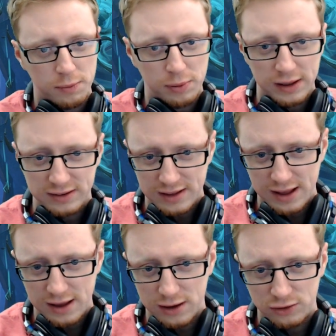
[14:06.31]
play
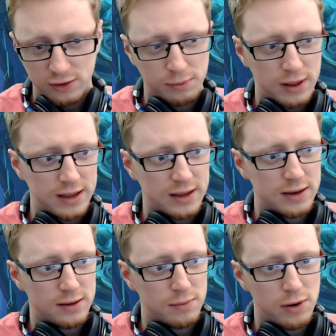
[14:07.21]
styles. You can play it
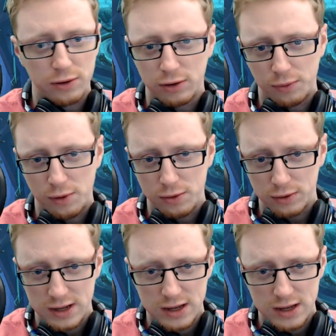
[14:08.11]
in Miracle Rogue.